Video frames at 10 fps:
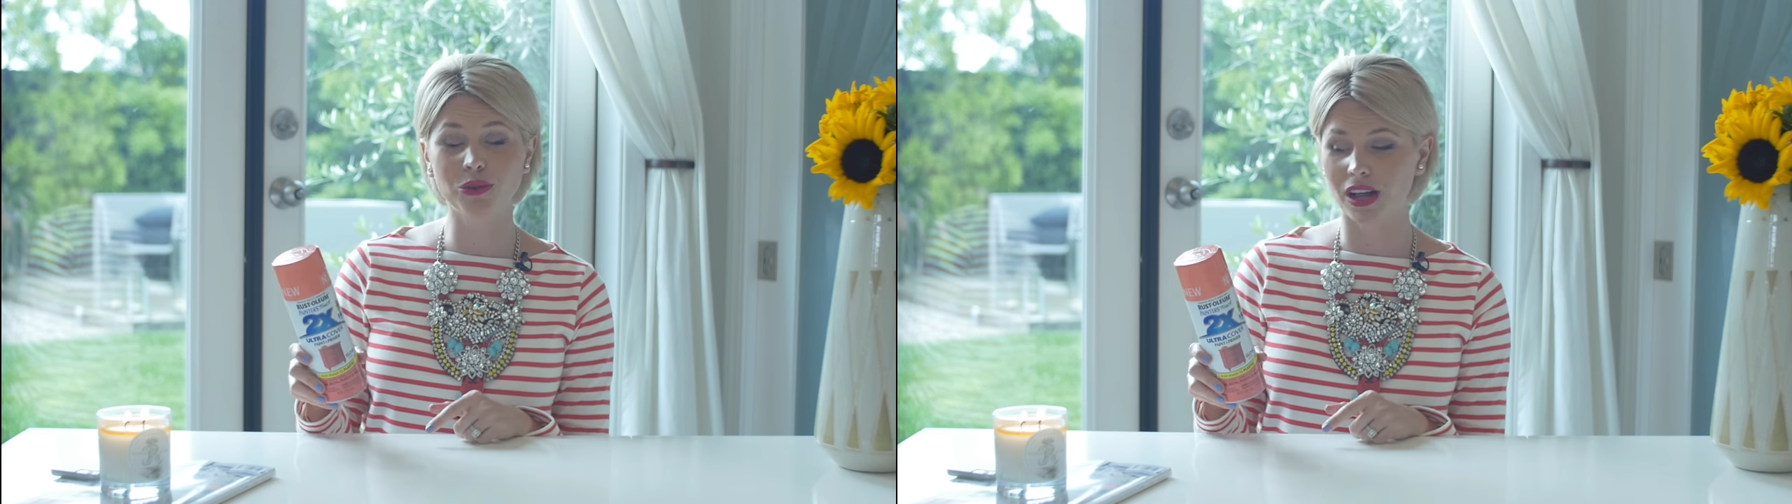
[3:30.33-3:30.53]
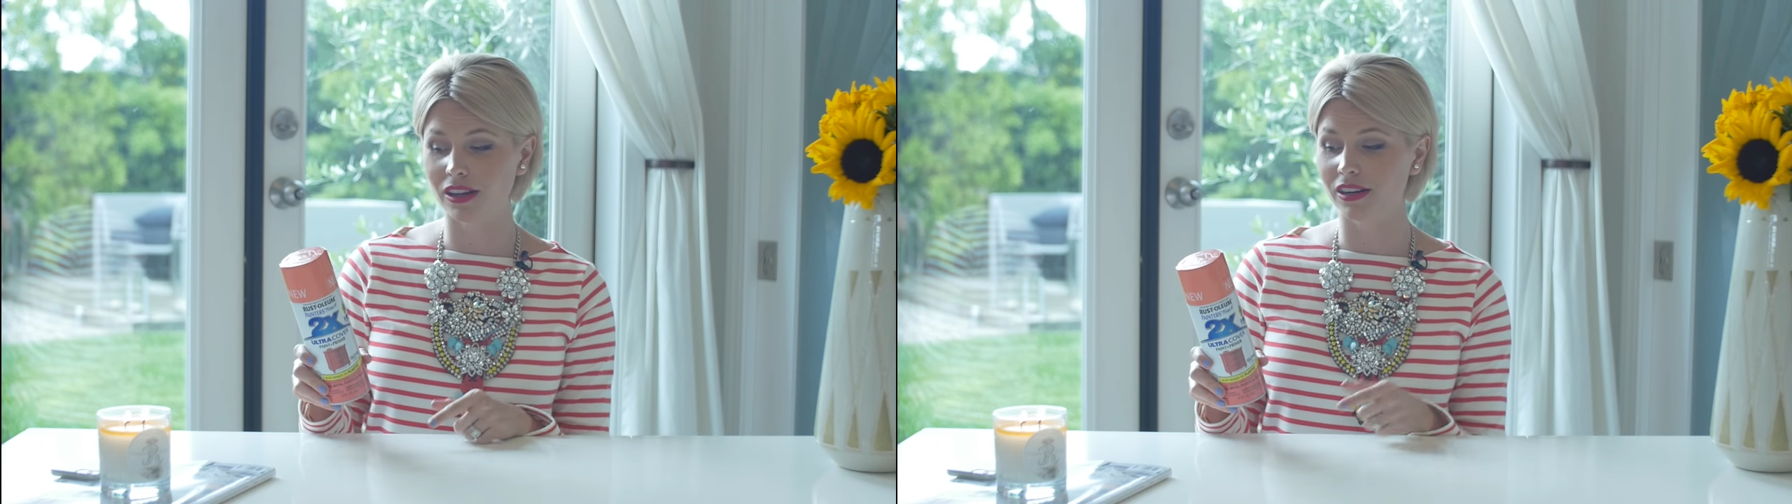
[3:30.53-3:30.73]

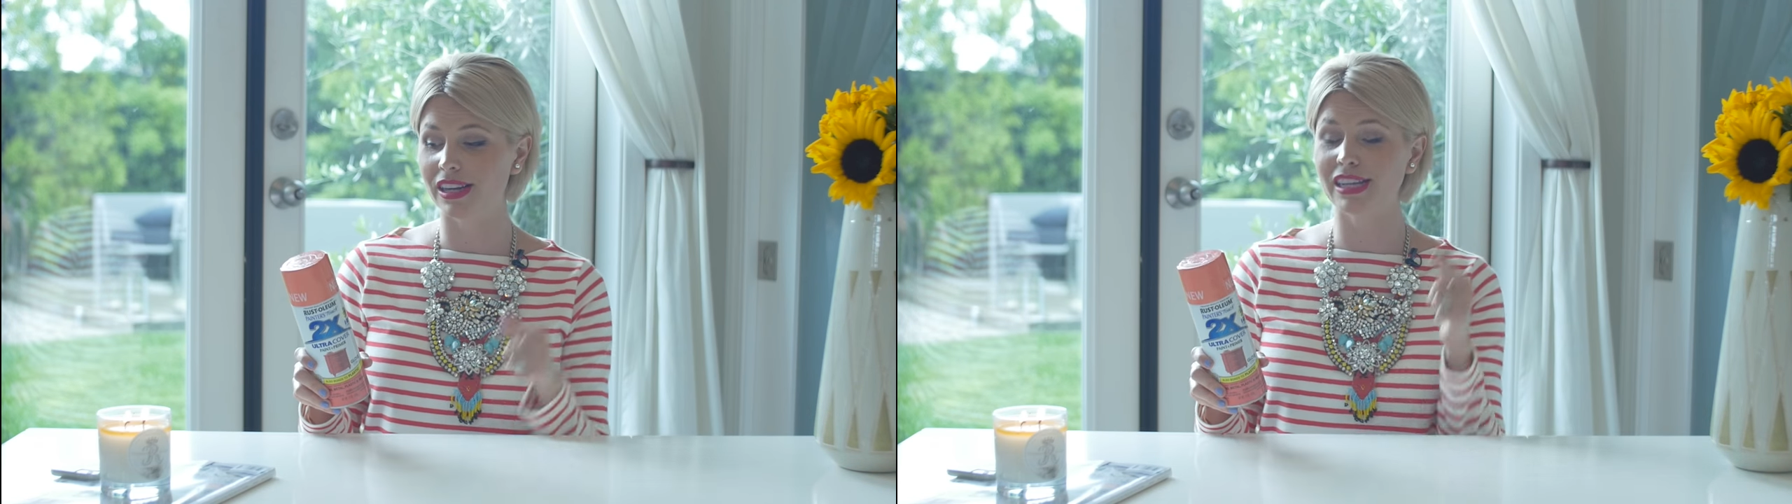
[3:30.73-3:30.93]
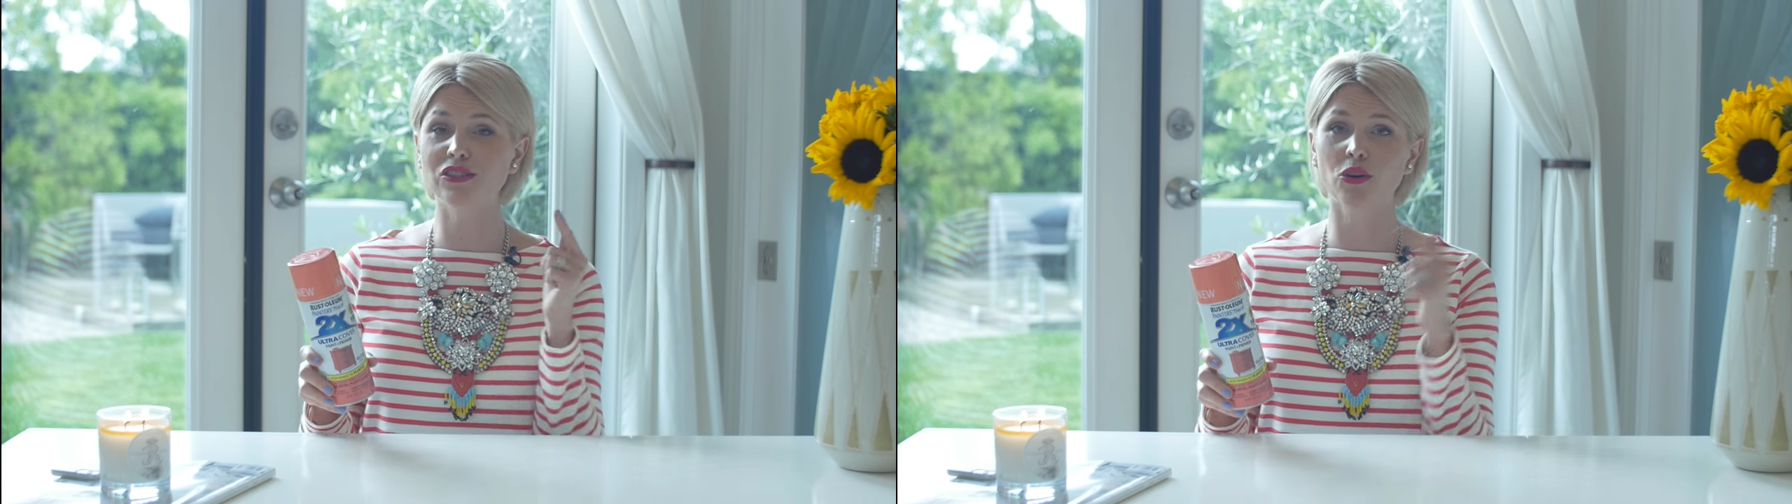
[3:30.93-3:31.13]
color,
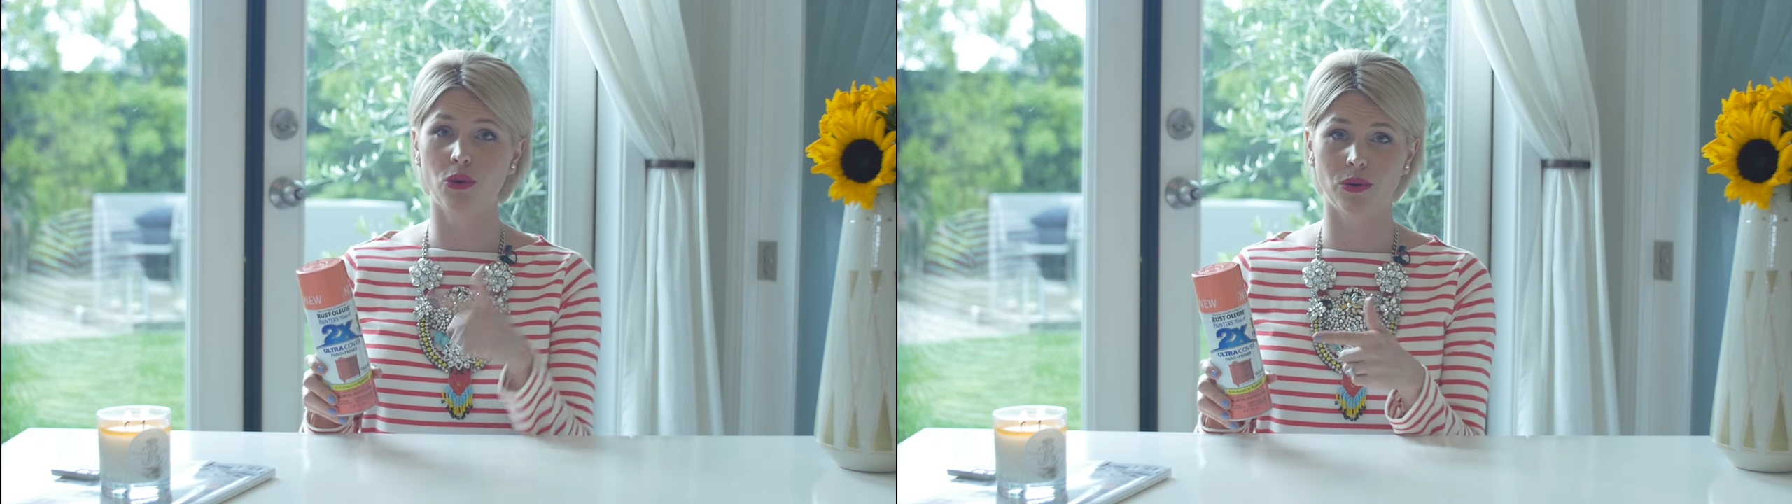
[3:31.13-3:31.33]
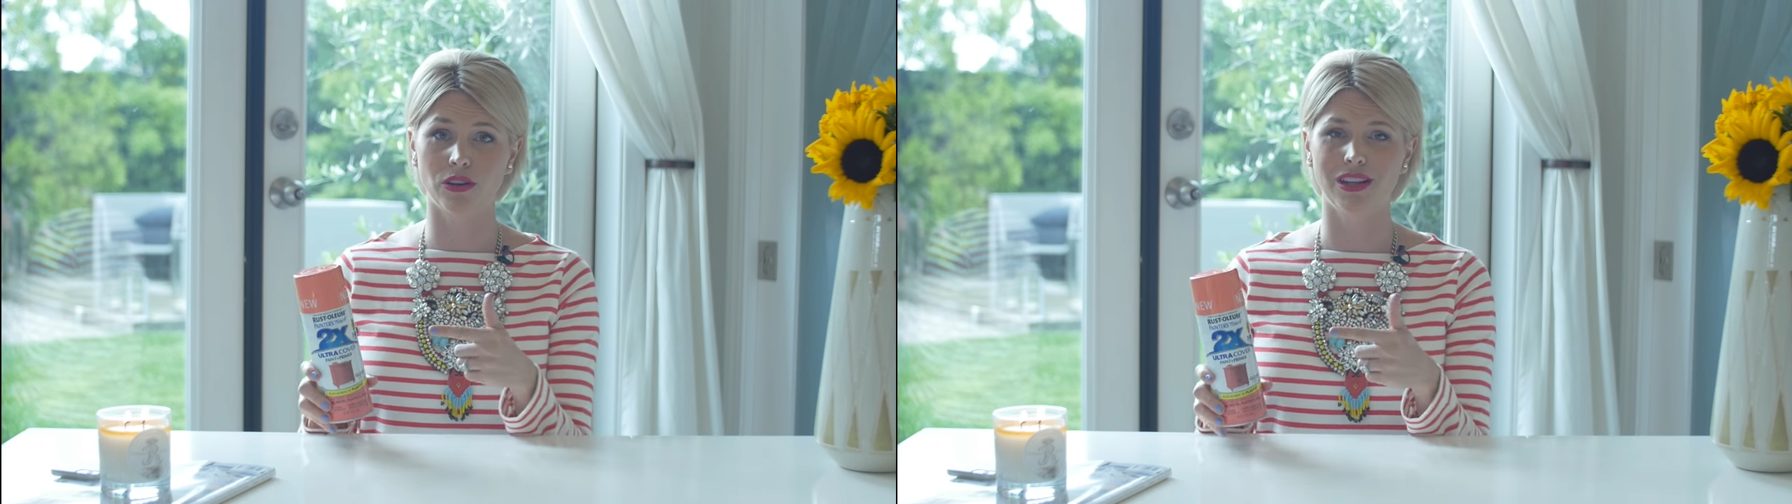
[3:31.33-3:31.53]
it's
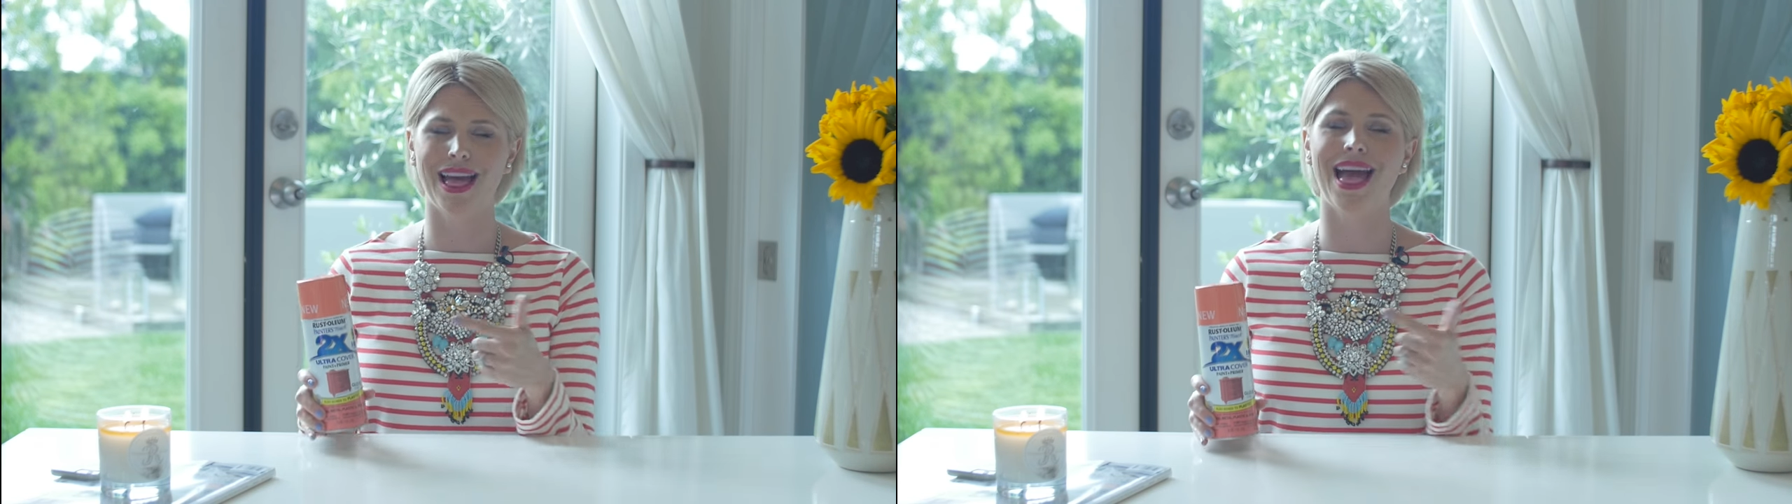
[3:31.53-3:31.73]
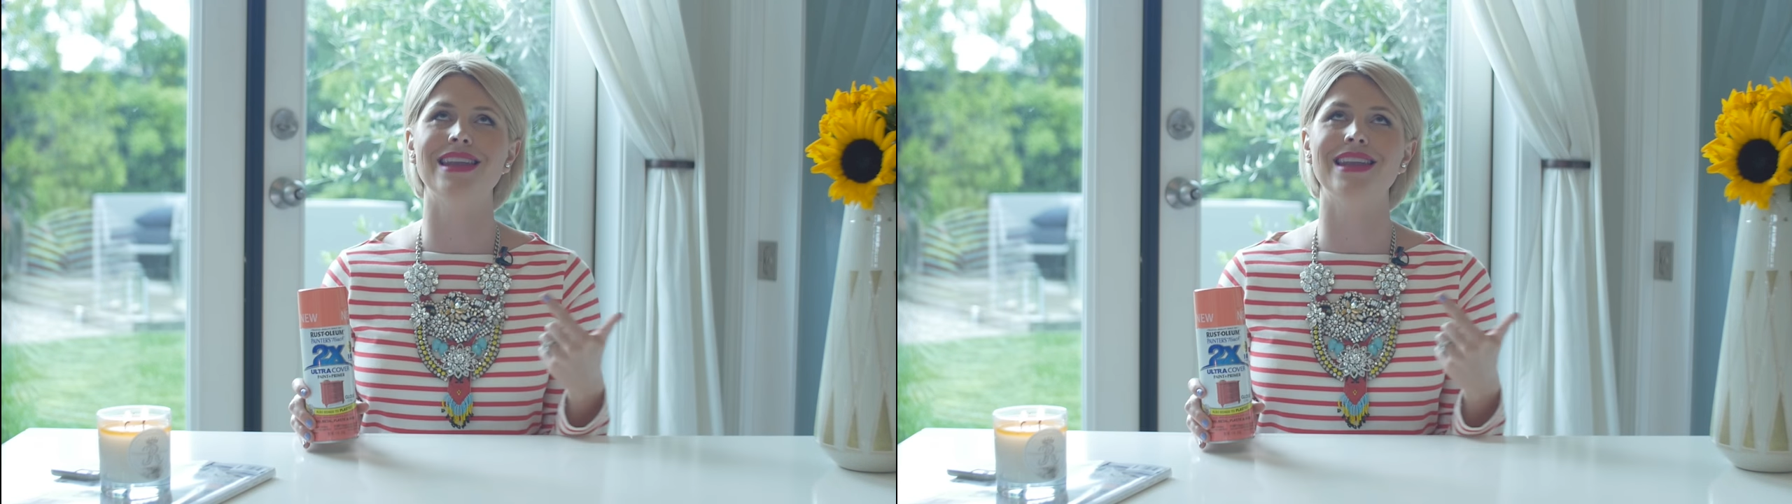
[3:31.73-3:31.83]
coral,